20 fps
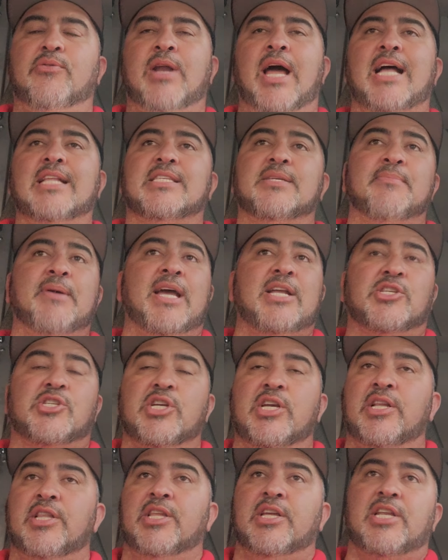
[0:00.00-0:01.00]
Not to
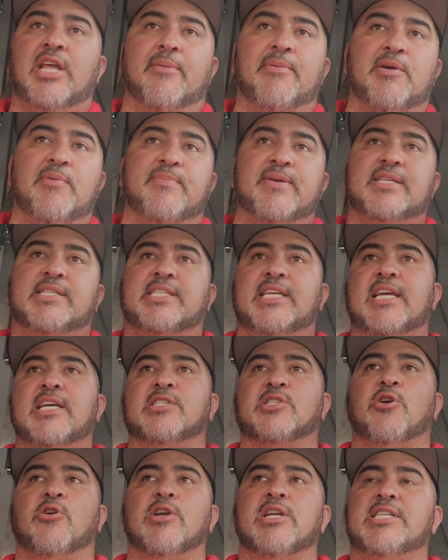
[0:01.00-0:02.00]
mention, the WBC
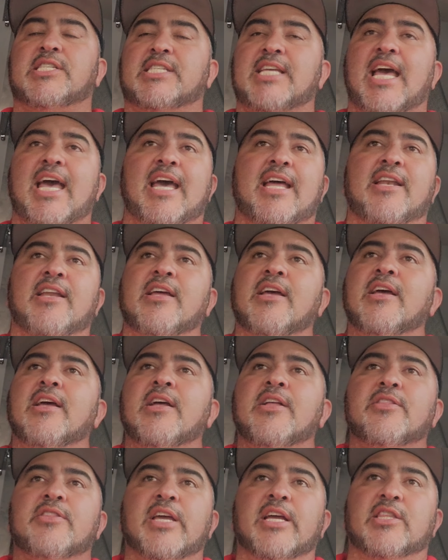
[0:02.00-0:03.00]
has already said
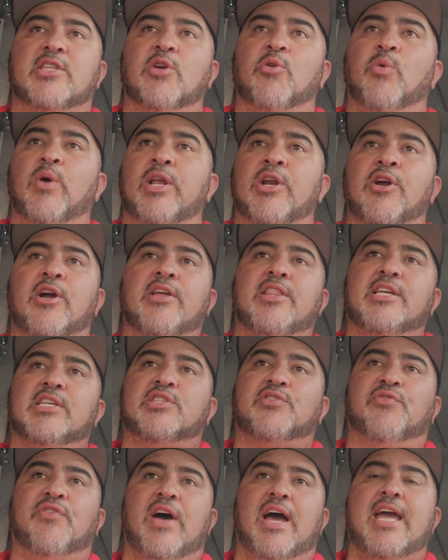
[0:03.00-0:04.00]
that the winner of
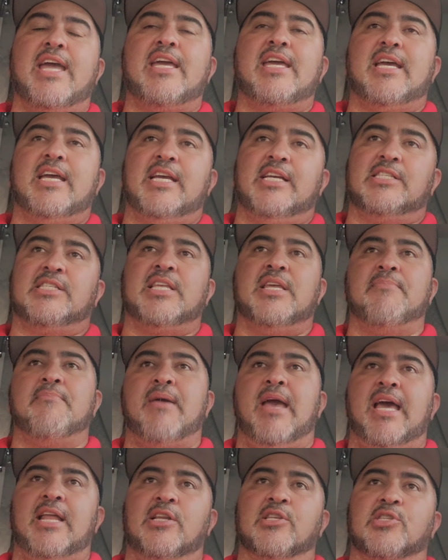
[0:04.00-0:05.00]
this fight is the
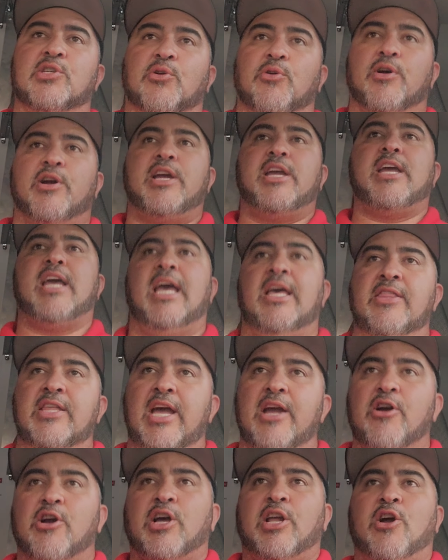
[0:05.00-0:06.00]
mandatory, and
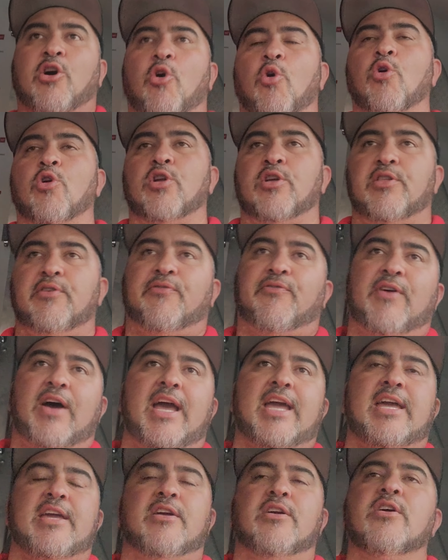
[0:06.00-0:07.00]
they are going to order the
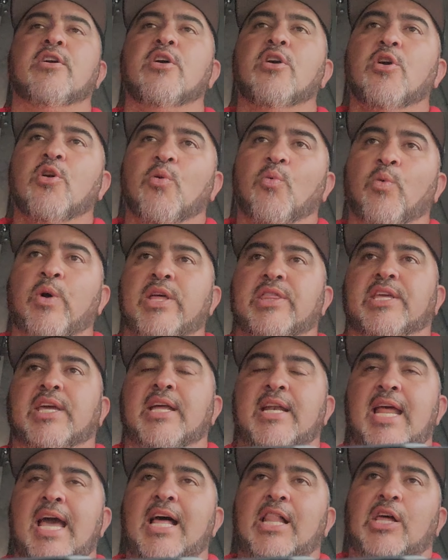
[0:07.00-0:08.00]
fight with
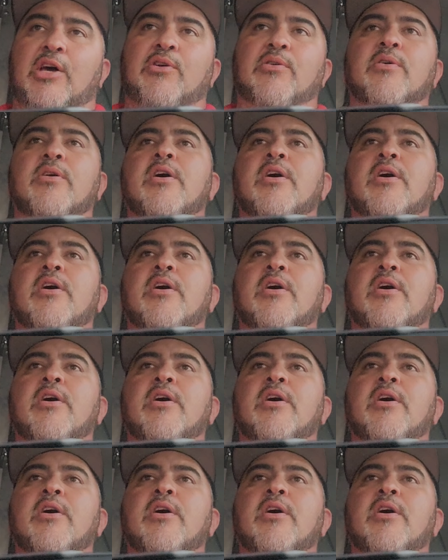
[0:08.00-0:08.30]
Canelo.